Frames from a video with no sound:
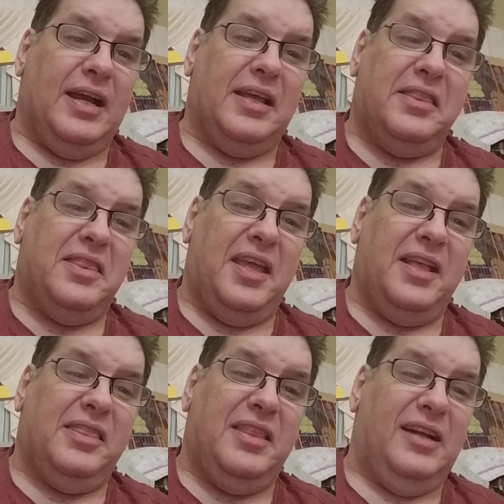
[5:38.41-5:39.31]
I
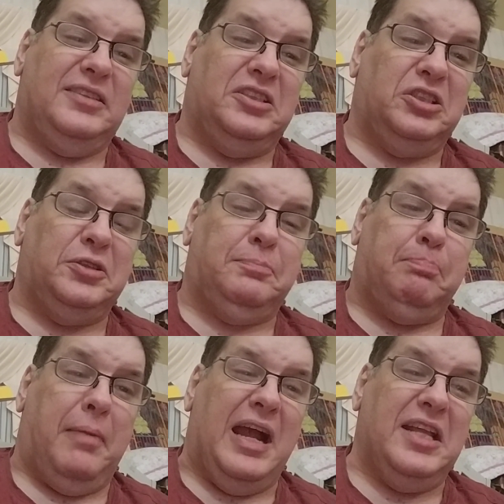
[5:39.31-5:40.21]
think they're just
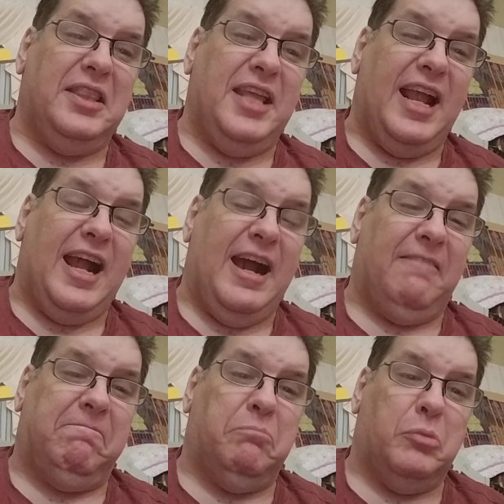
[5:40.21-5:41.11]
biting
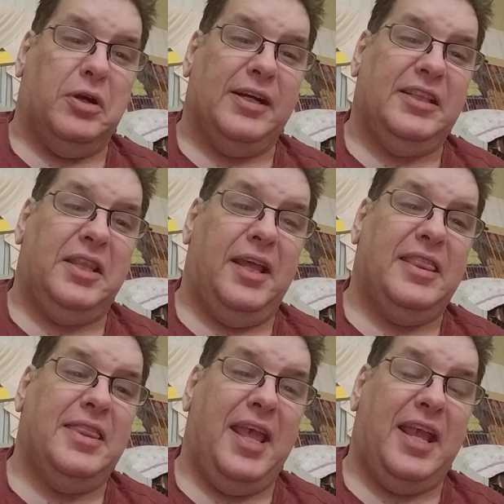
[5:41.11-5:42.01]
off more
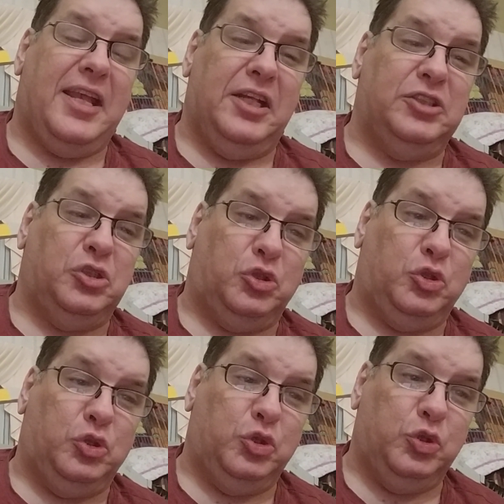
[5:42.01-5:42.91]
than they can
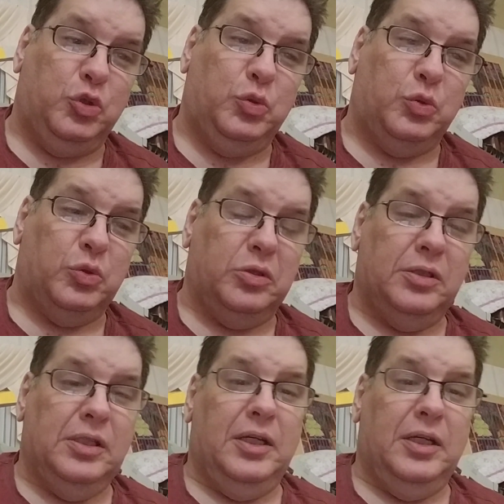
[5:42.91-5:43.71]
chew.